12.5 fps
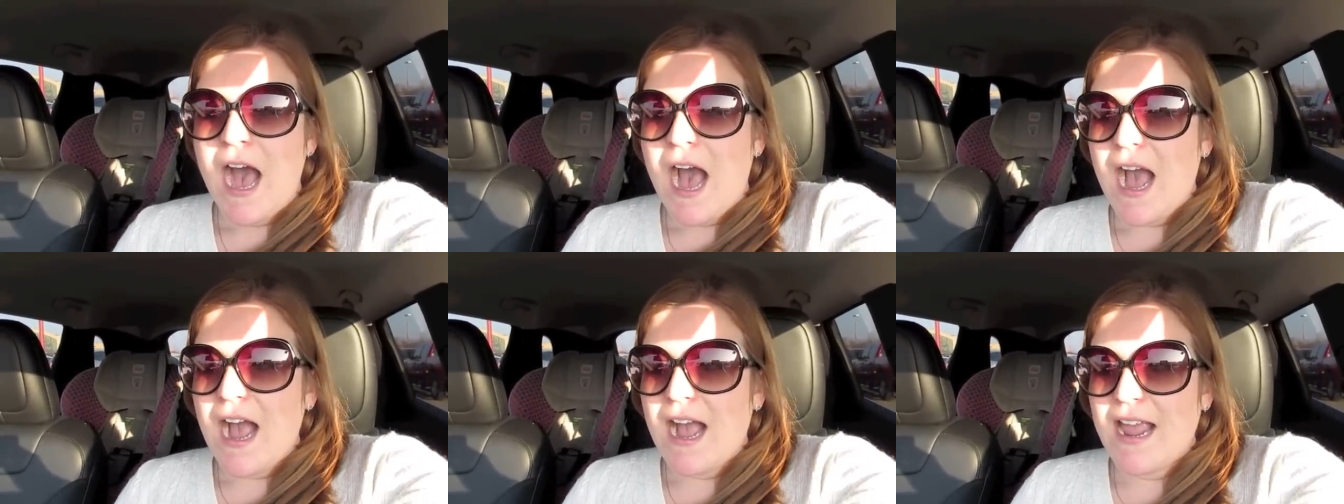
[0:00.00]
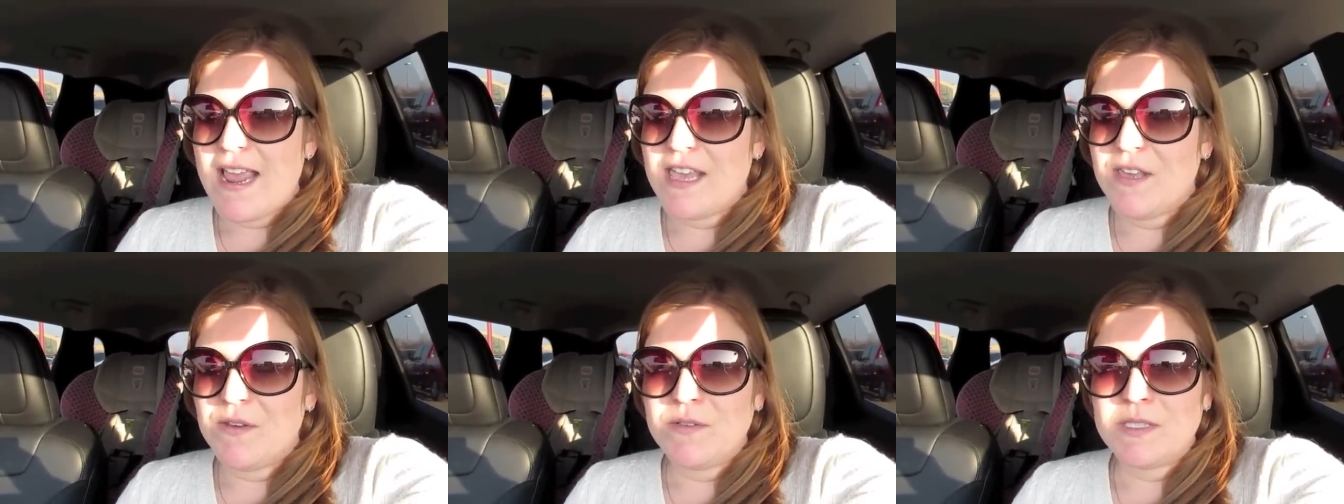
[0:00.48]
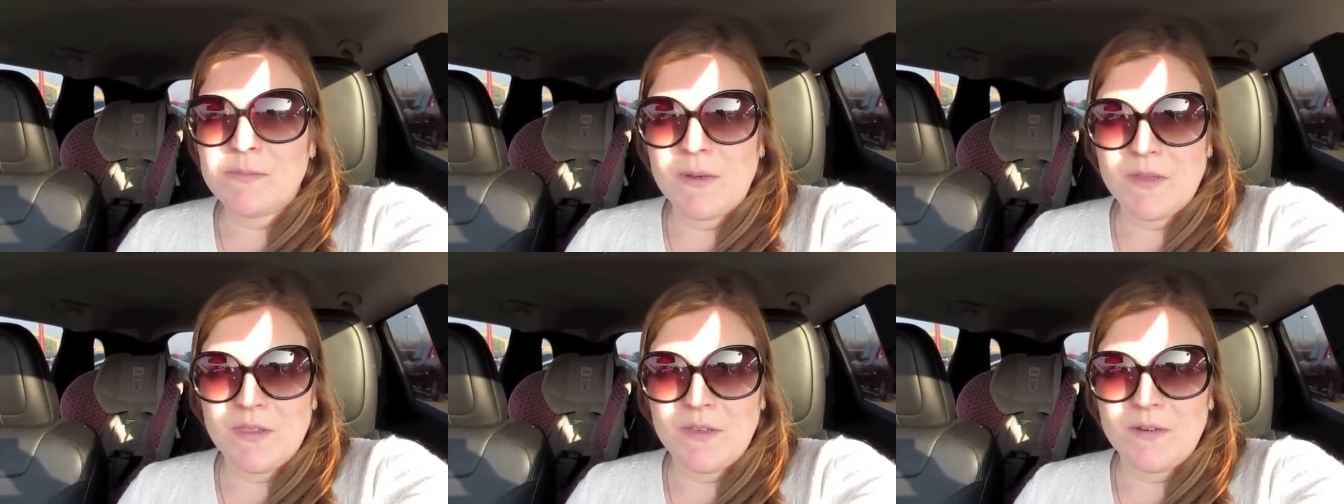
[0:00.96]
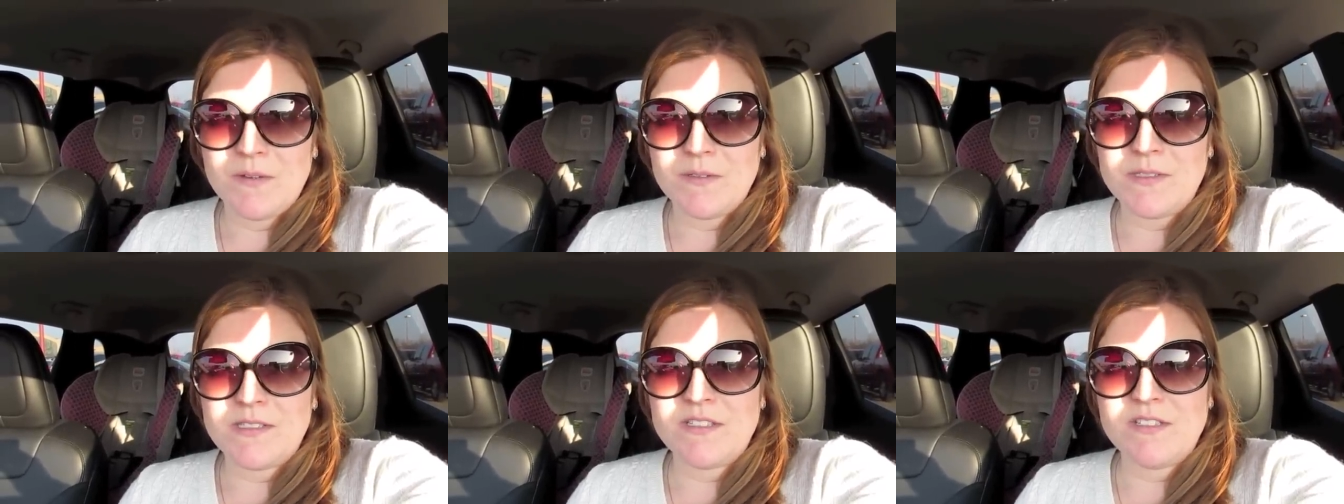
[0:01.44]
I used both of
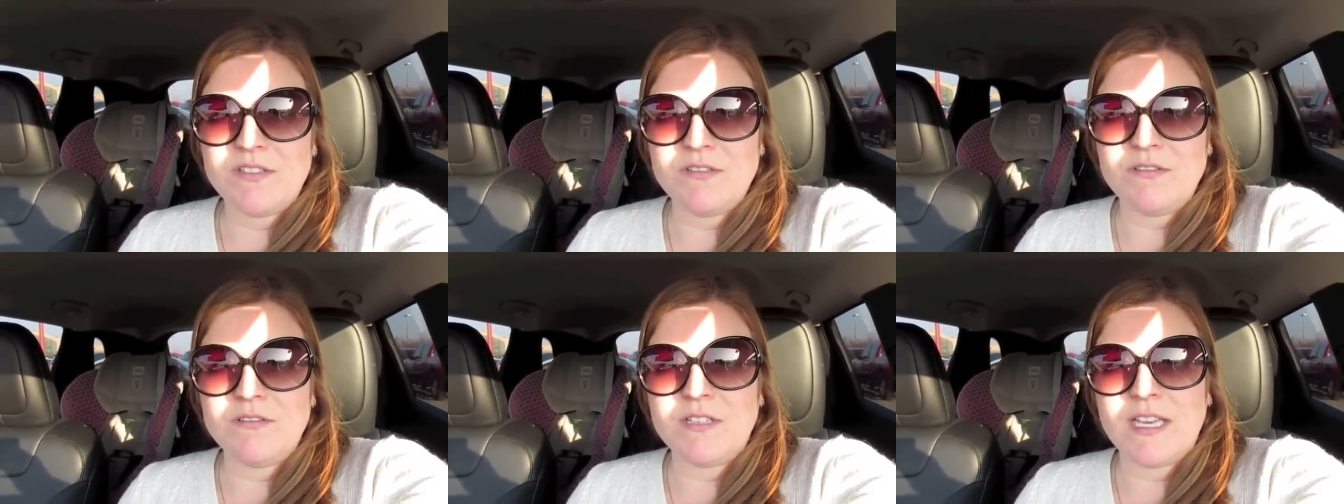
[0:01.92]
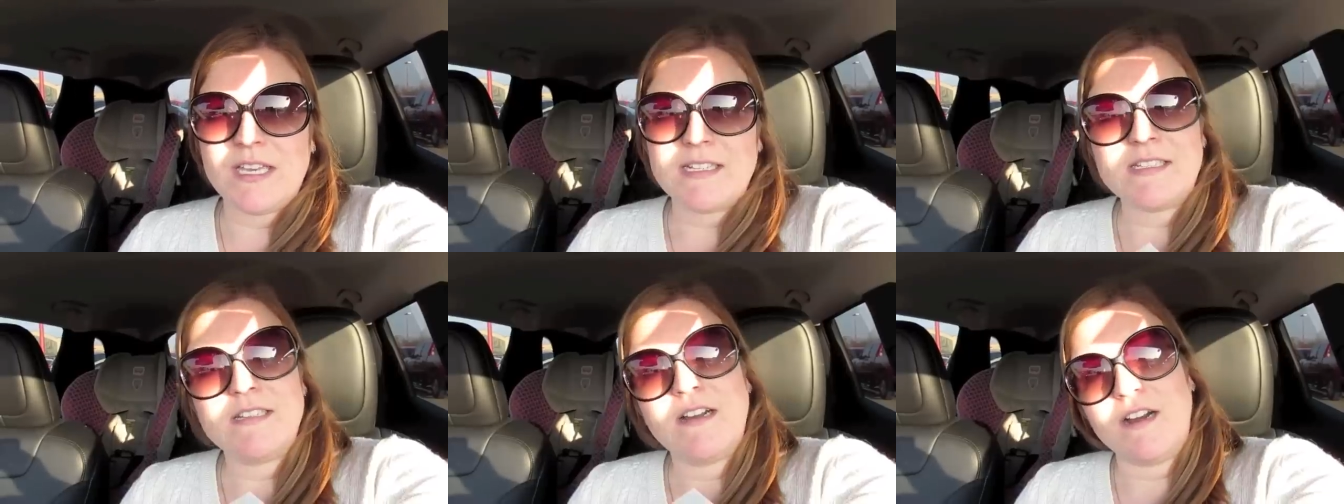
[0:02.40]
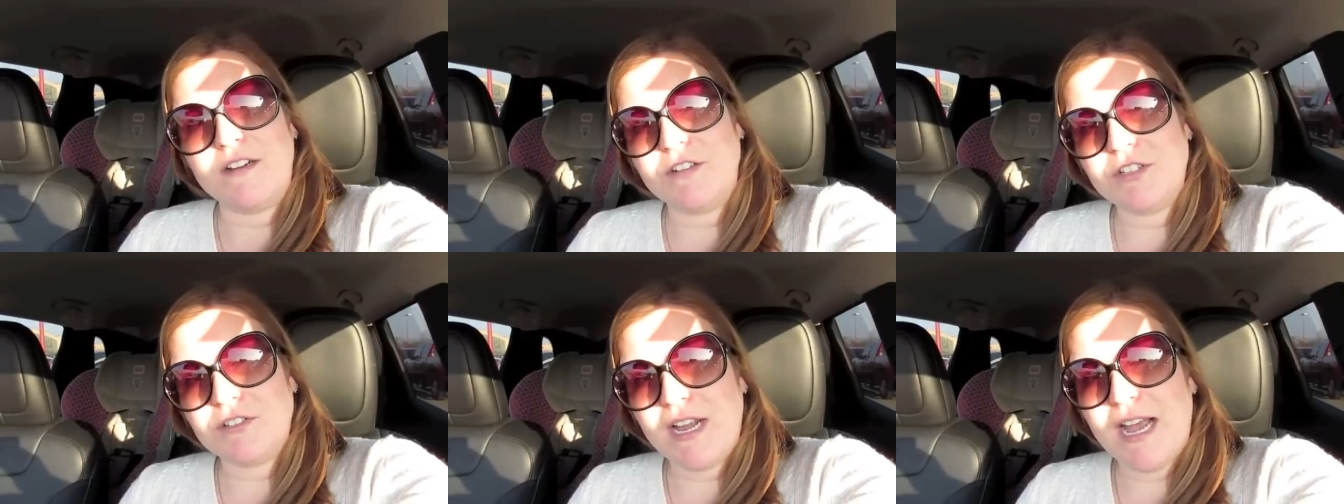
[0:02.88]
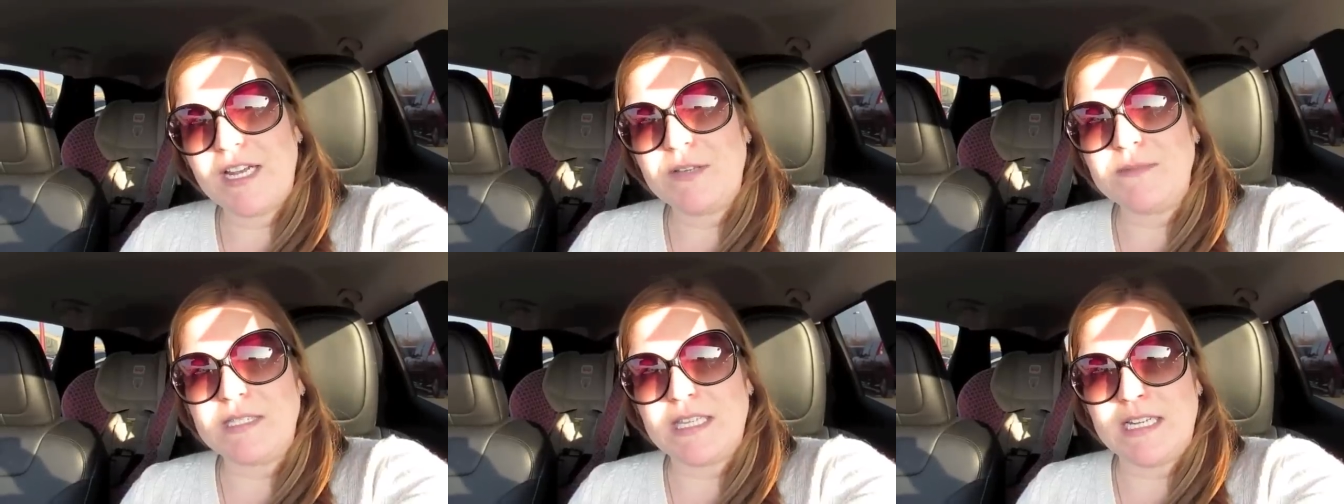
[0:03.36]
those to get our grocery
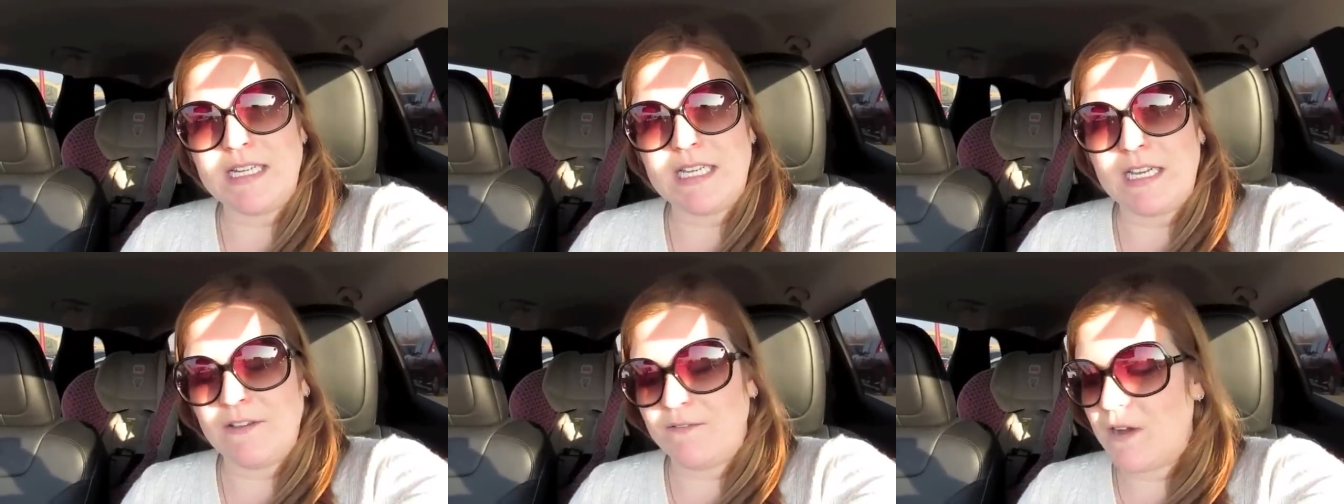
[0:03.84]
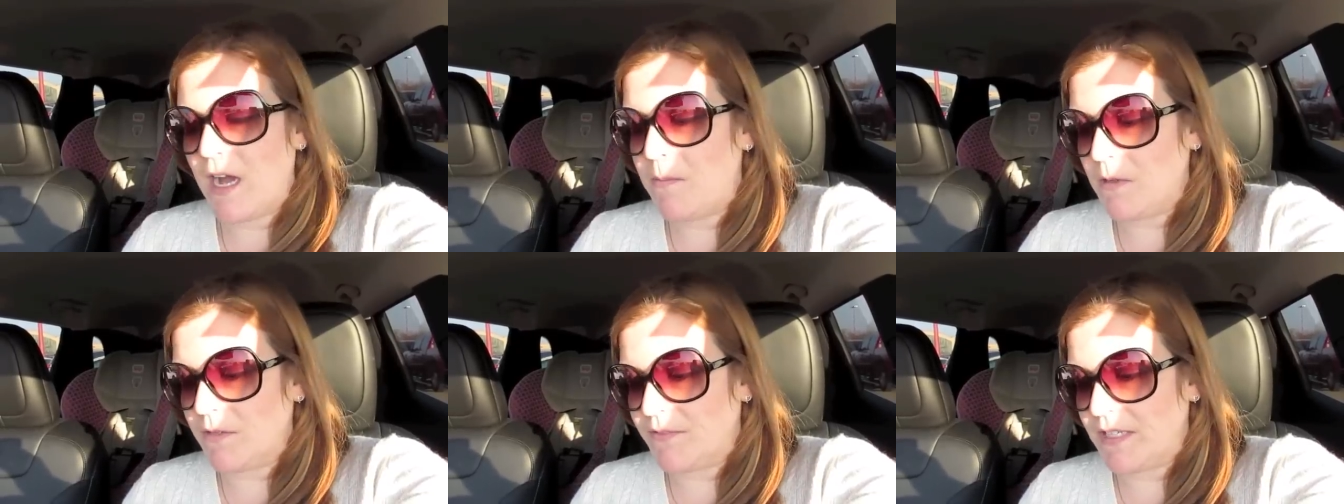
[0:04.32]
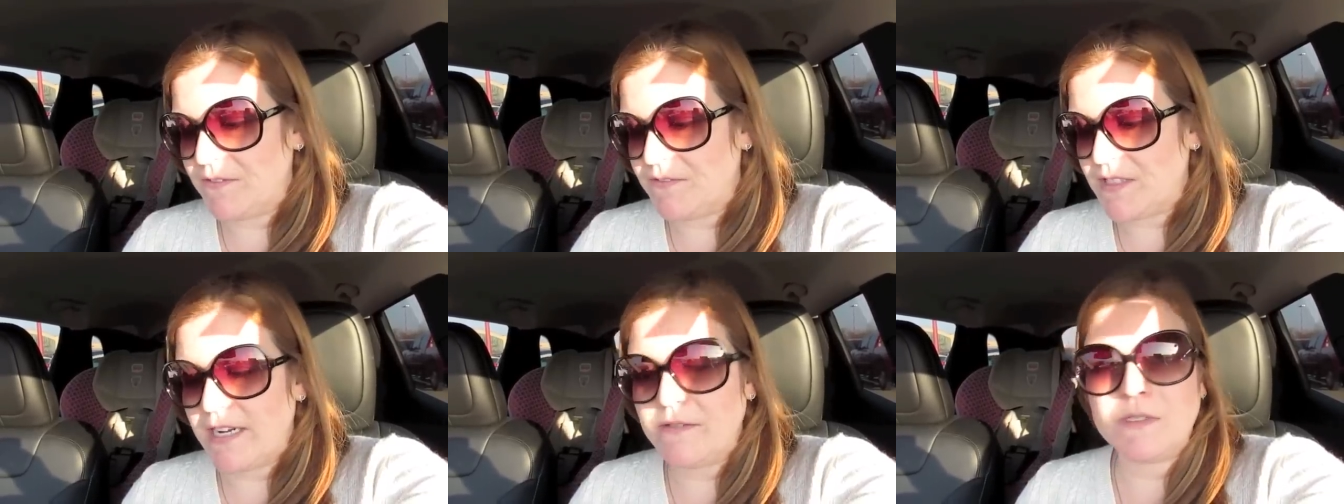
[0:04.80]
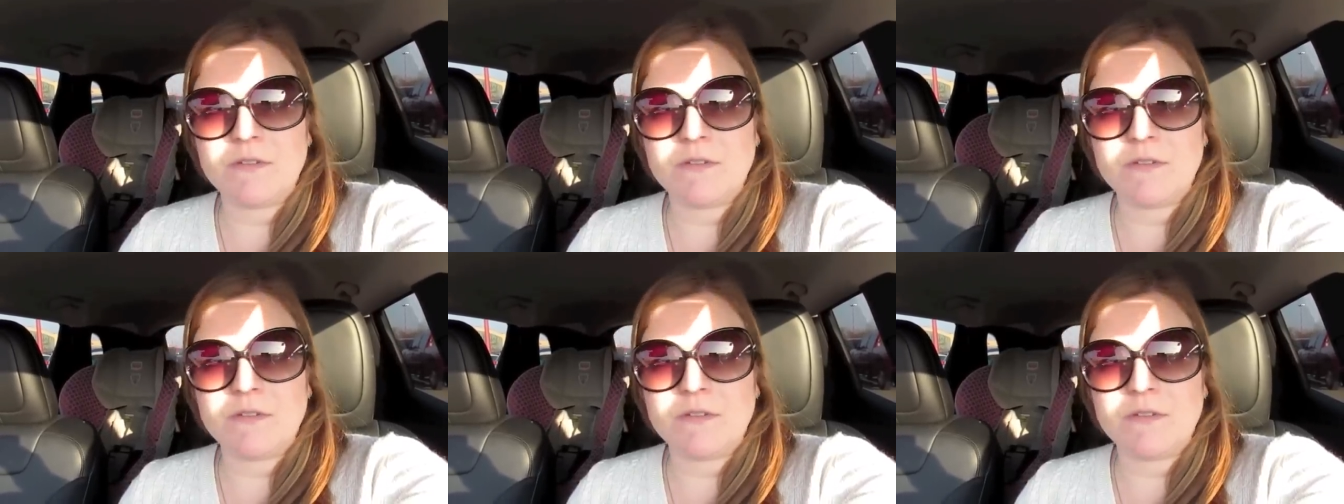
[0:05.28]
items and then to get a couple of gift items,